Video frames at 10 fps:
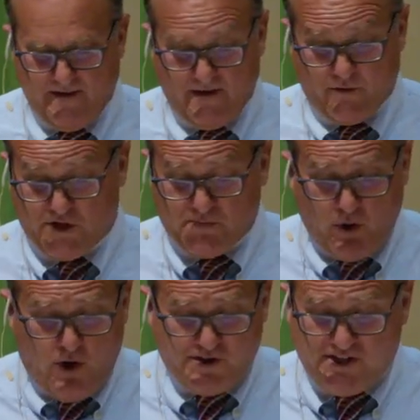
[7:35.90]
For as
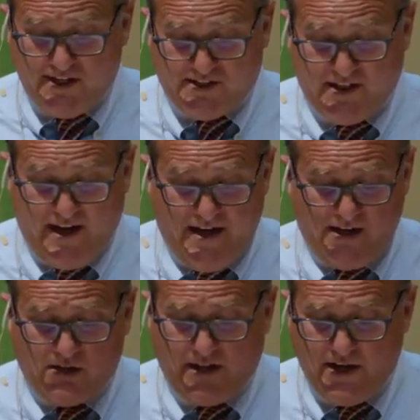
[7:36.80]
Paul says today in
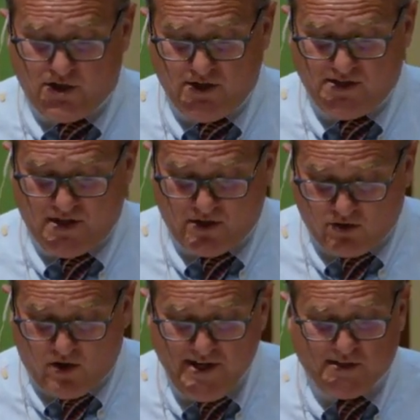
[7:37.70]
Galatians, in
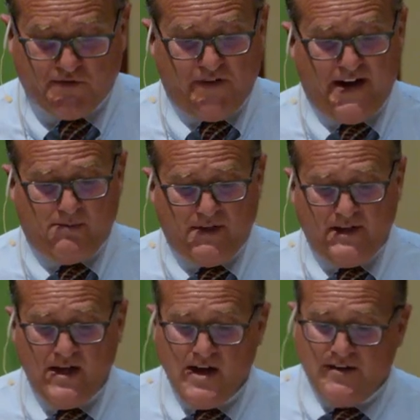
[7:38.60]
Christ's family,
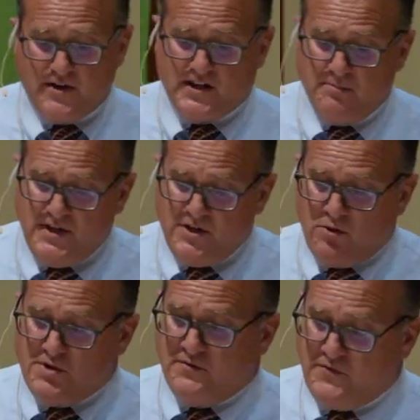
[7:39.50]
there can be no
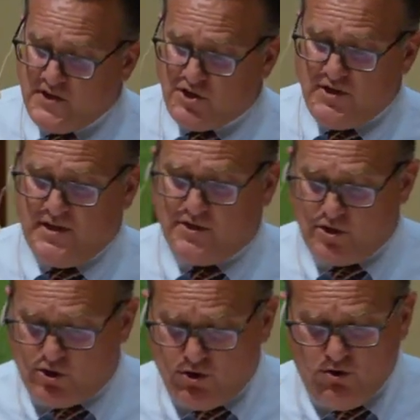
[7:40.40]
division into
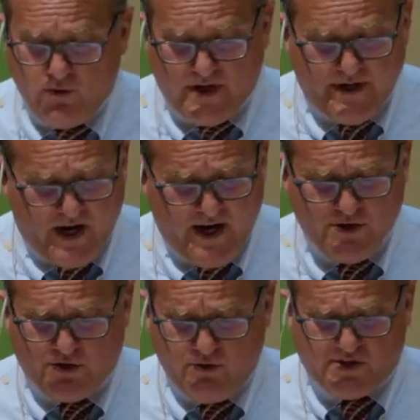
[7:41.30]
Jew and non
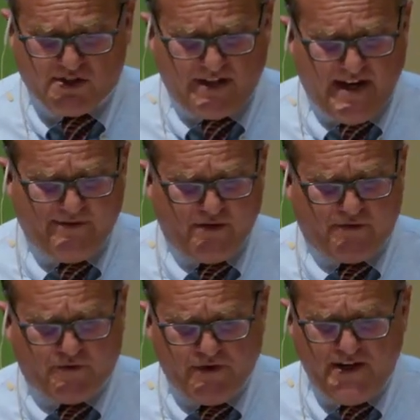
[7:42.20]
Jew, slave and
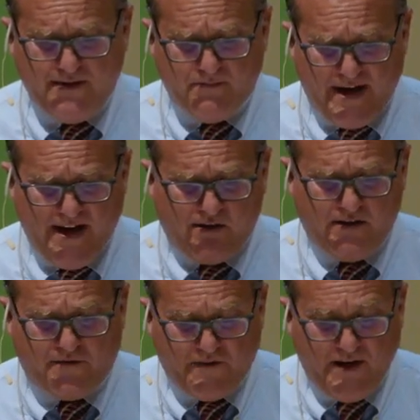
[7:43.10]
free, male
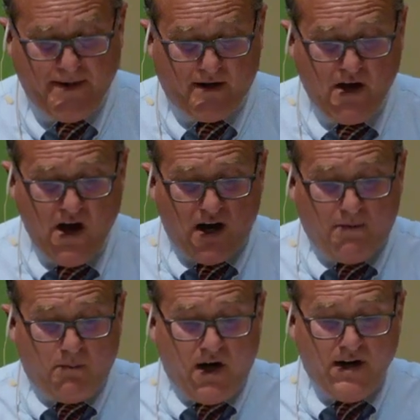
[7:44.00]
and female.
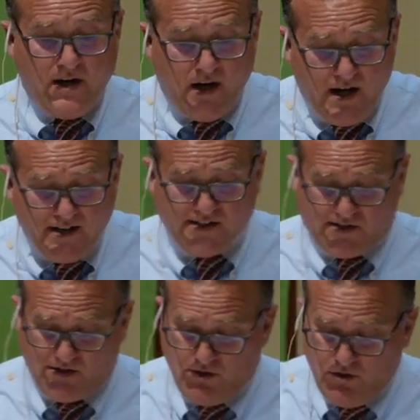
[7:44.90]
Among
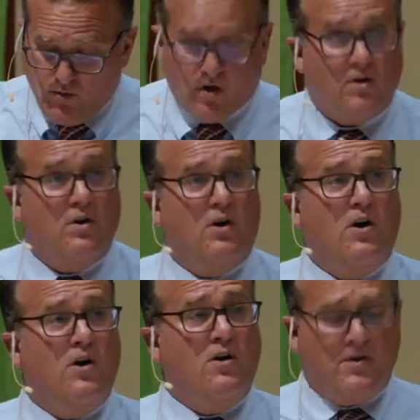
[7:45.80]
us, you are
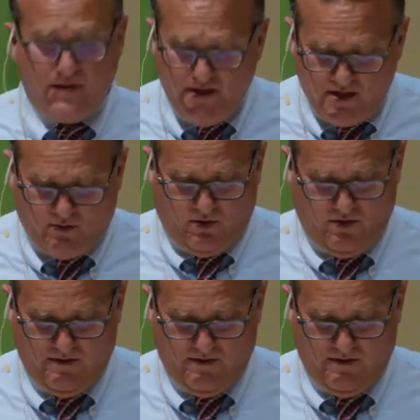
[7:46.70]
all equal.